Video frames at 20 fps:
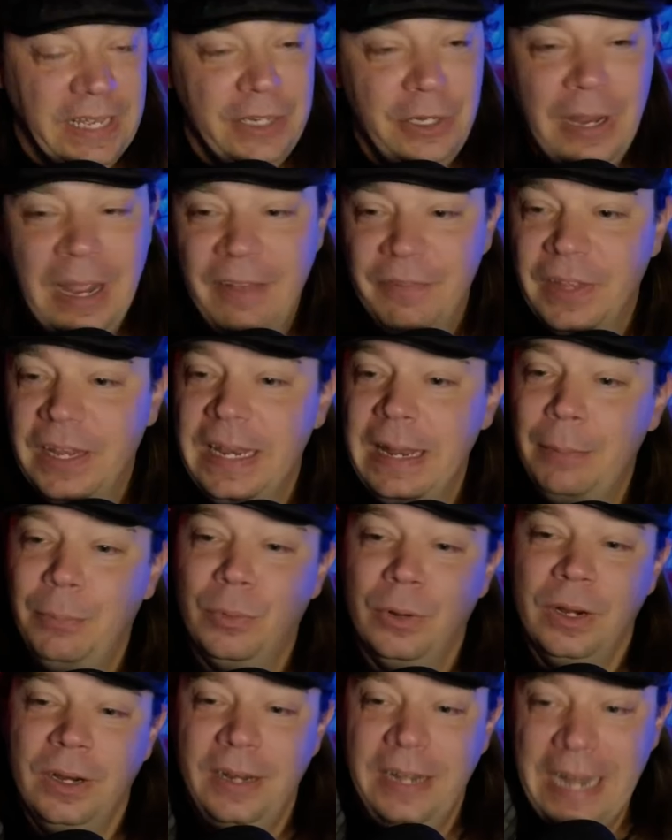you have the
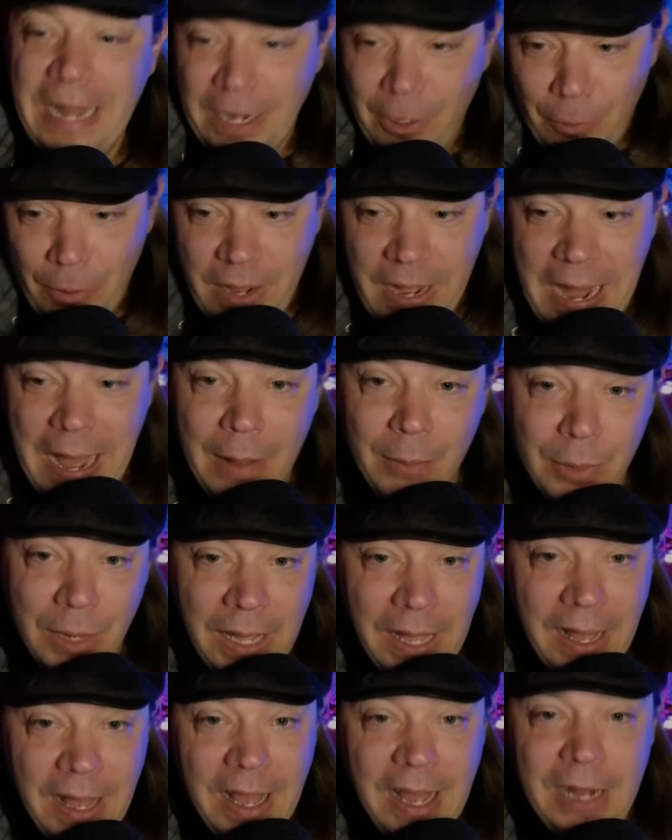
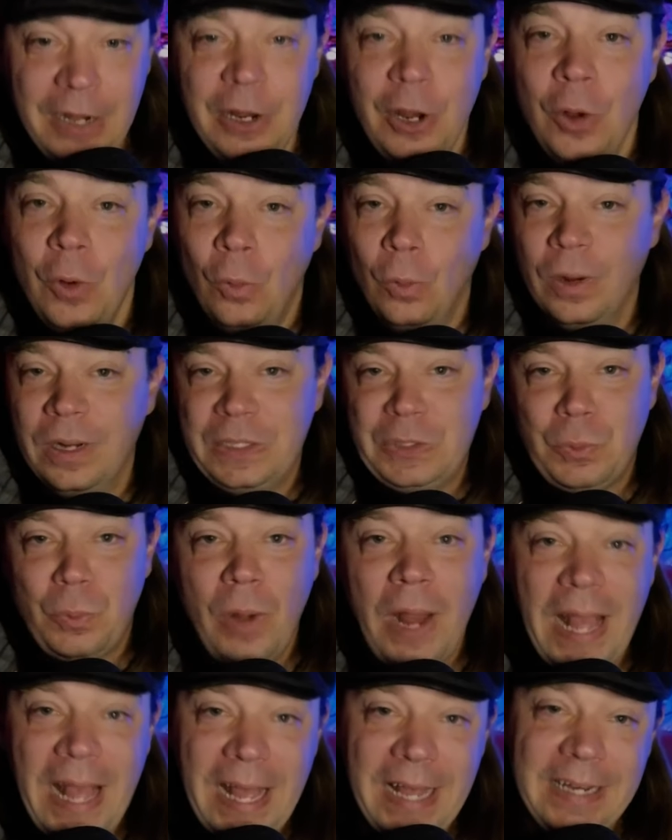Necronomicon where it's
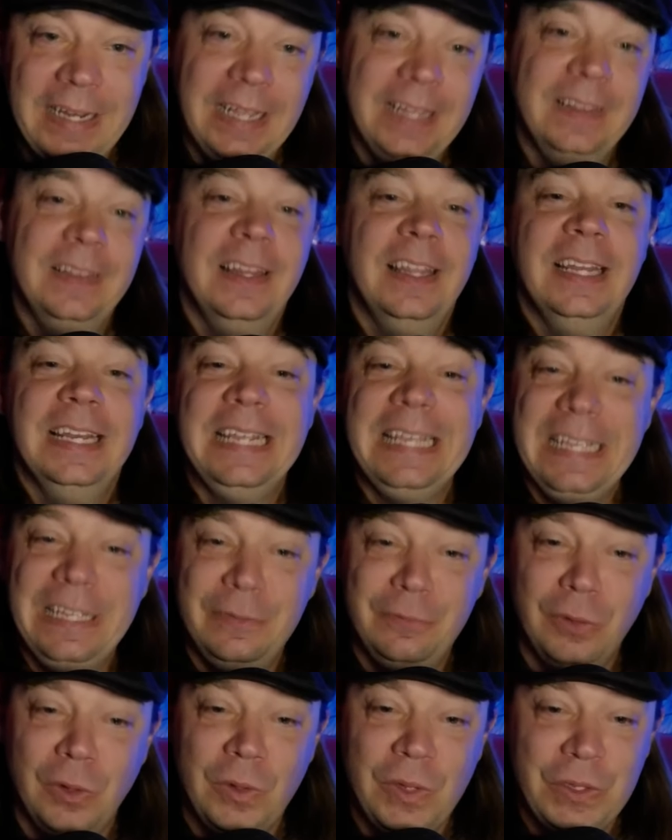read and then
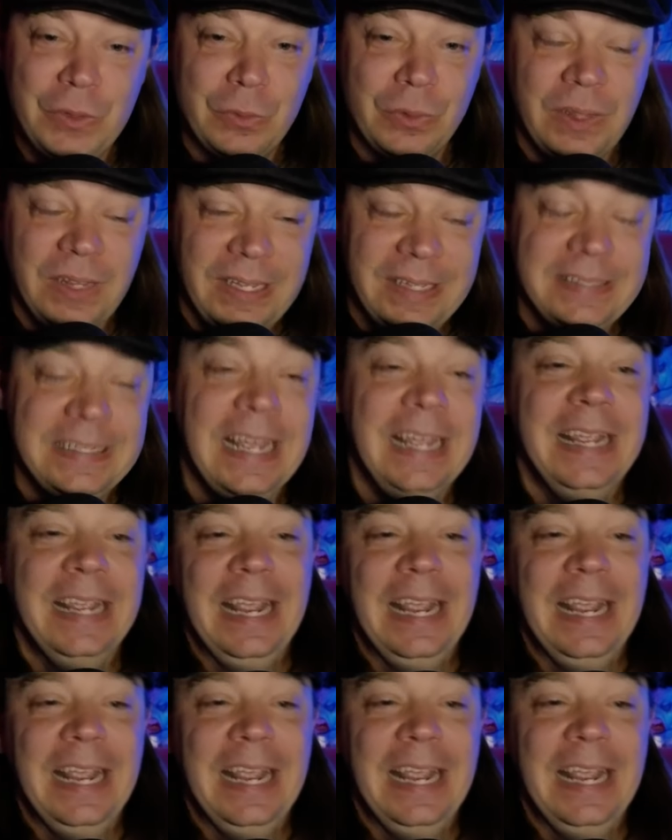evil is released.